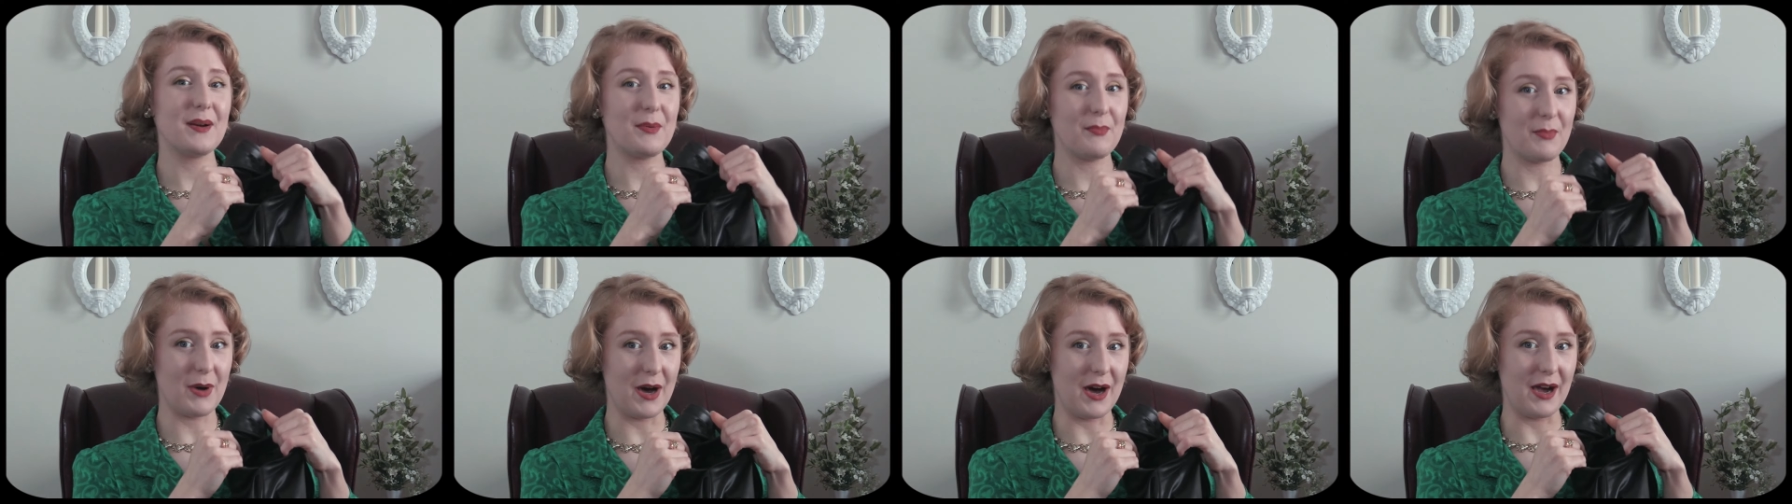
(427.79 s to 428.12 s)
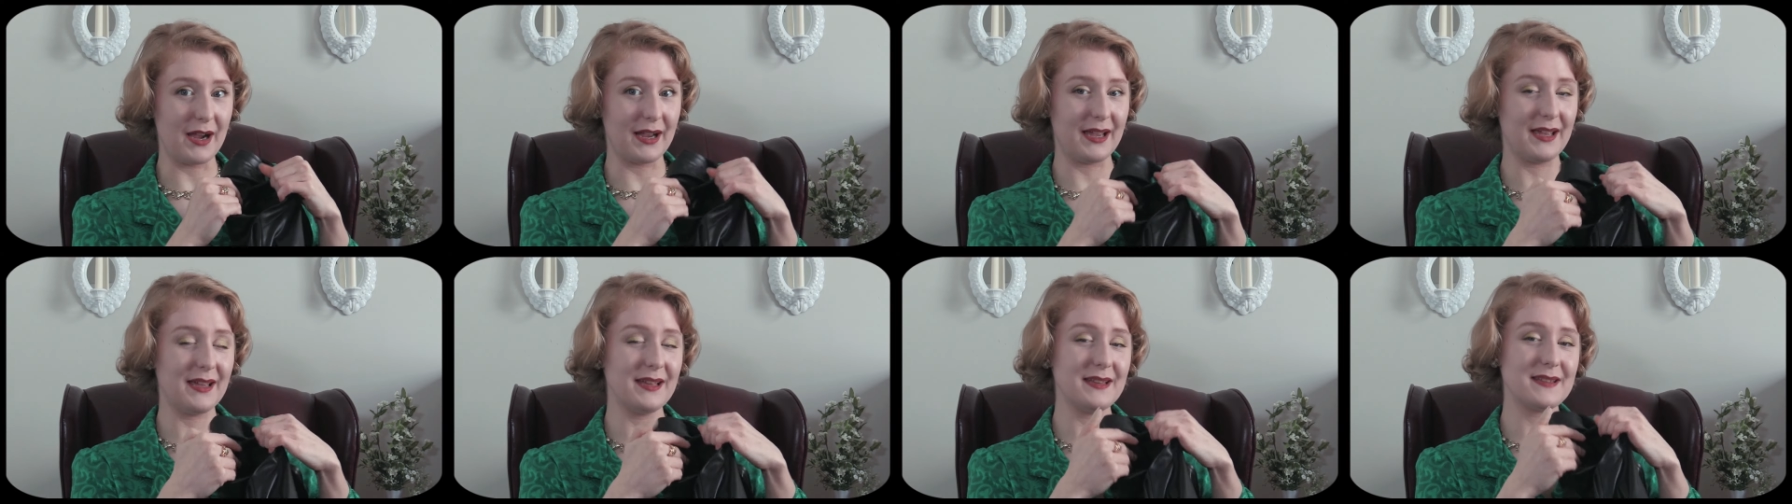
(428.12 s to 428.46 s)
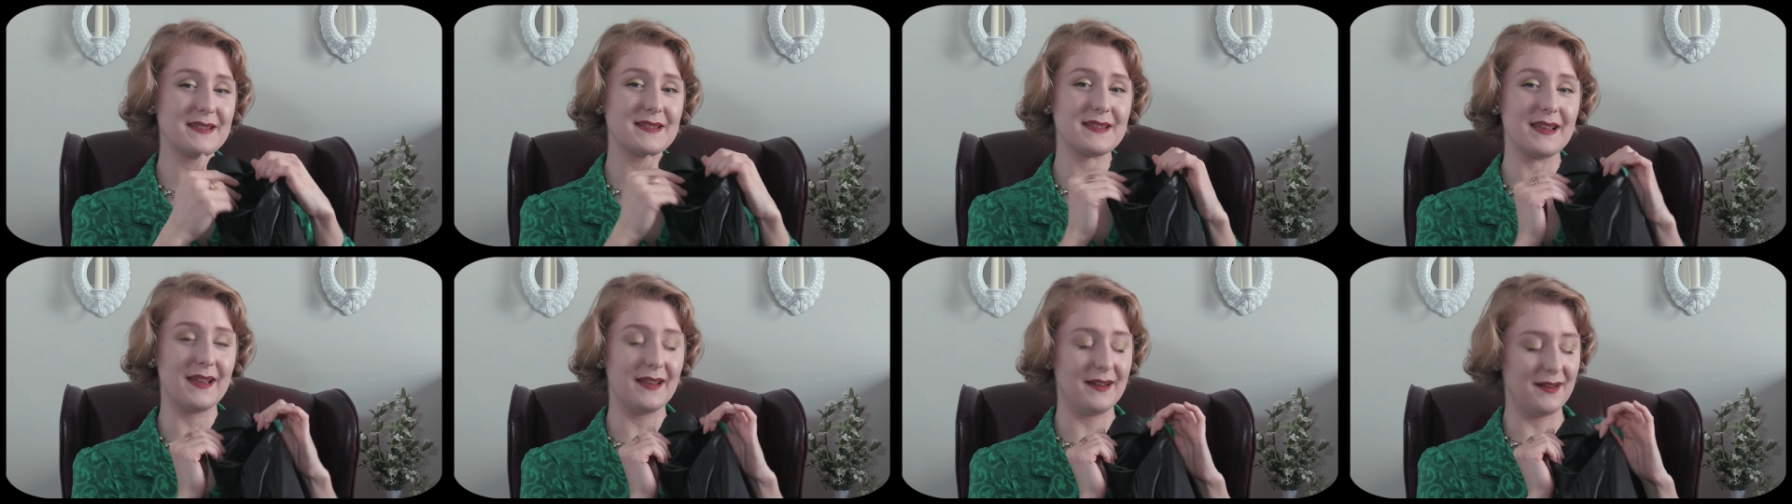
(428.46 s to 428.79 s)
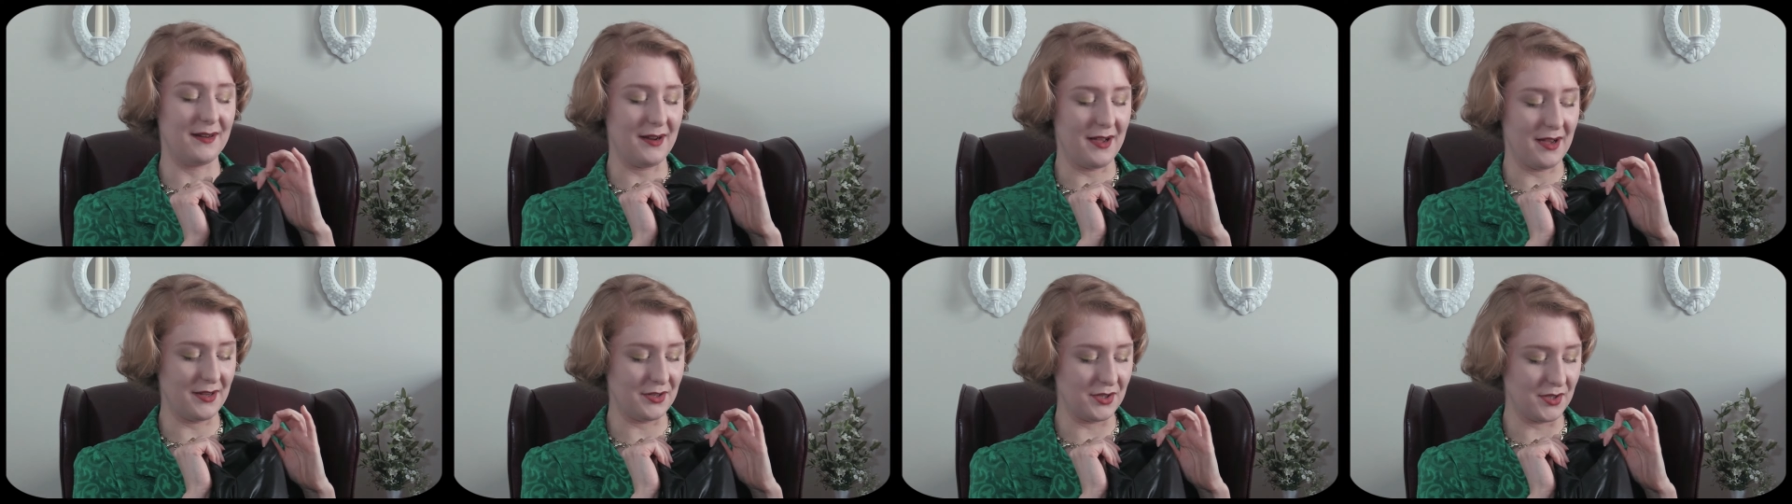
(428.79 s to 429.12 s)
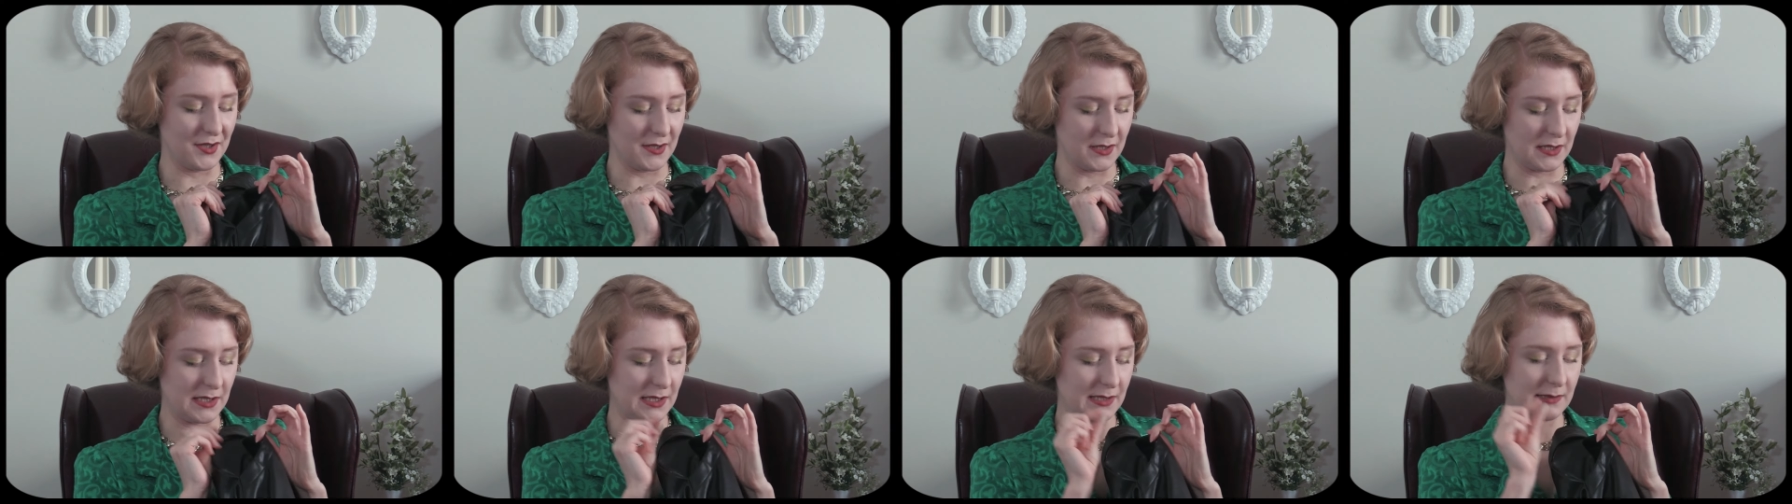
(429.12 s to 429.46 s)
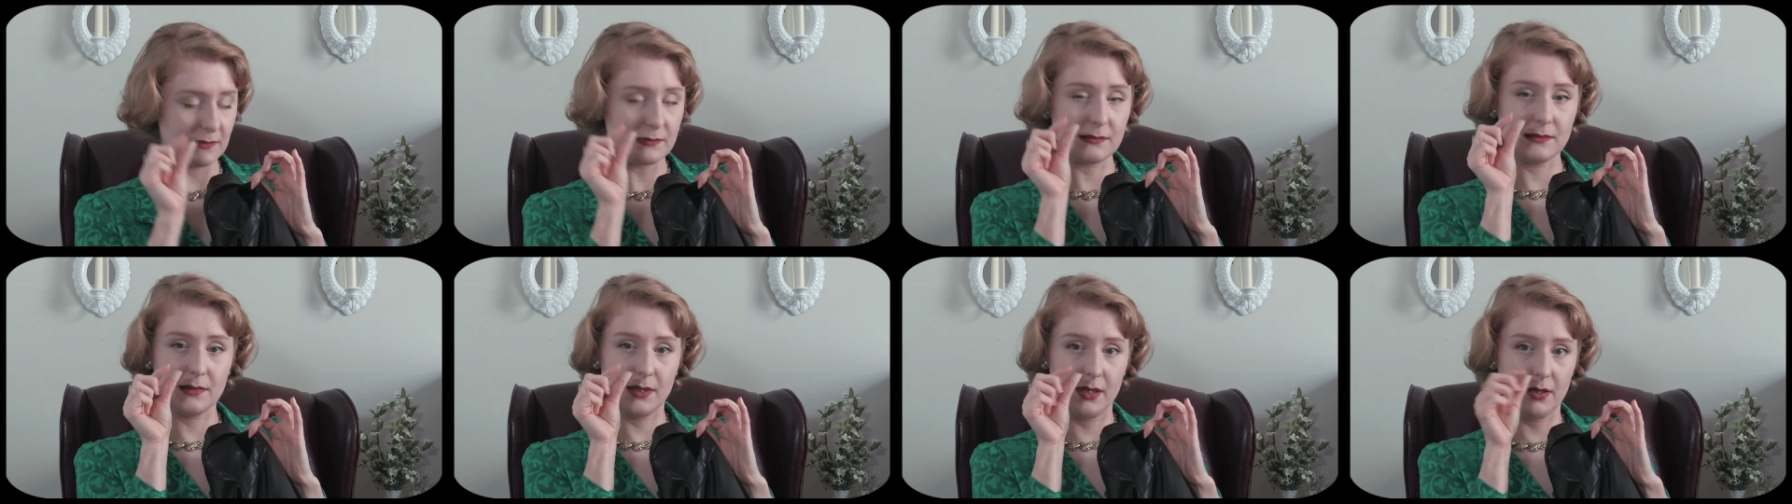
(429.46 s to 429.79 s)
pockets, and not just like
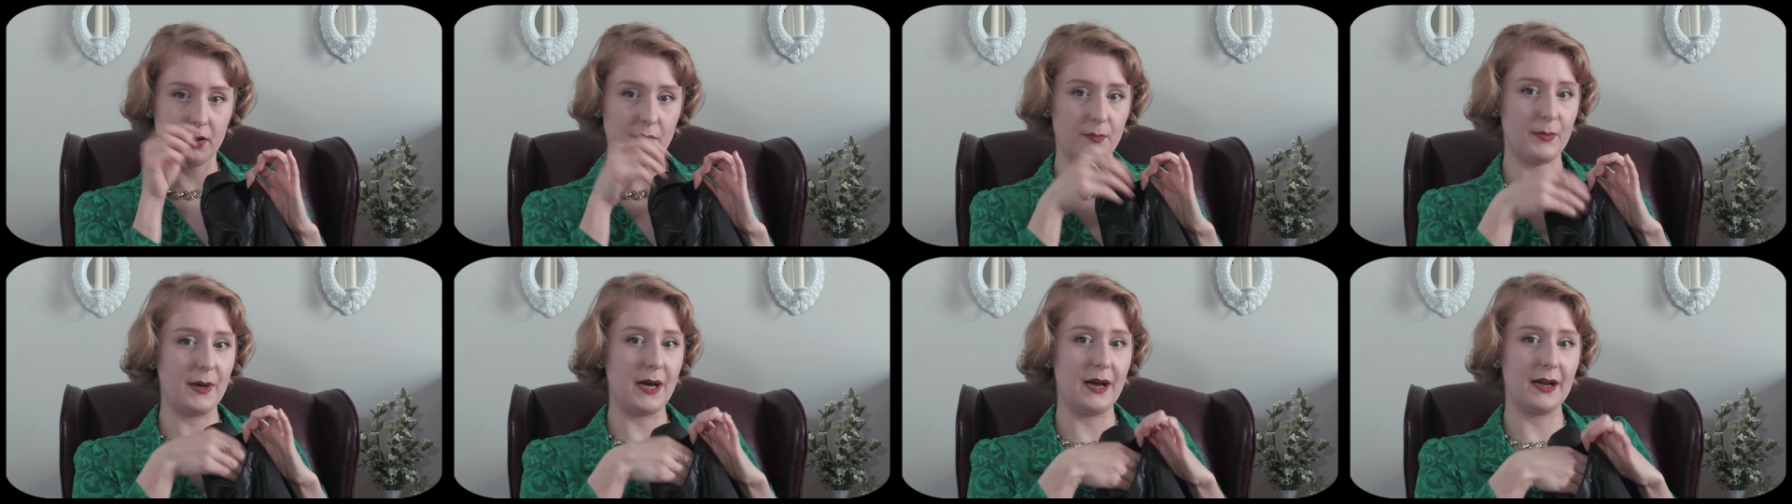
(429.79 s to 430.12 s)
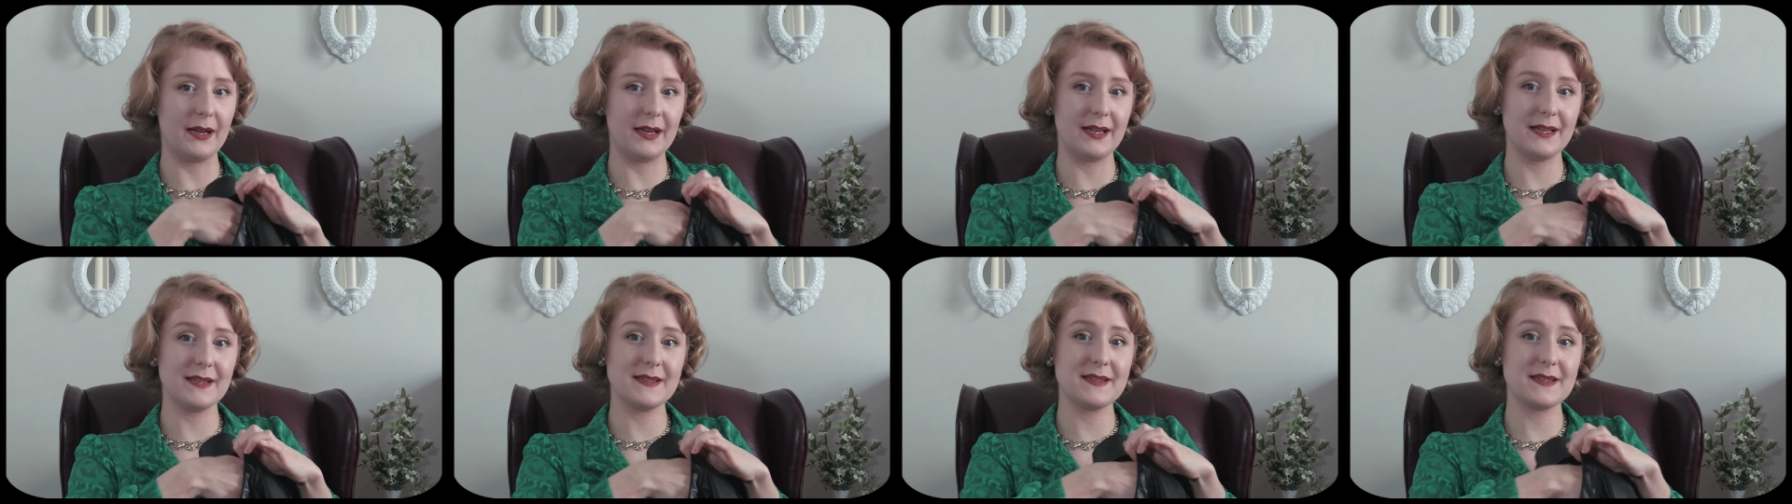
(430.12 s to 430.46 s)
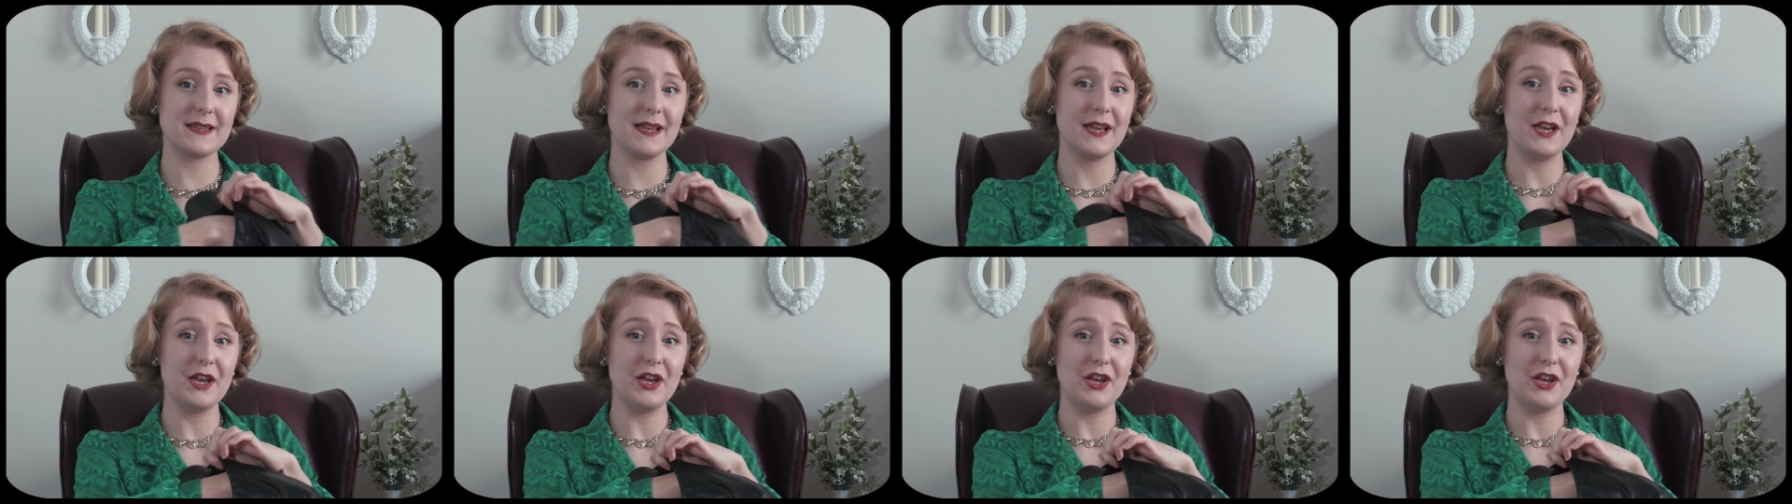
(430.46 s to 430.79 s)
little pockets.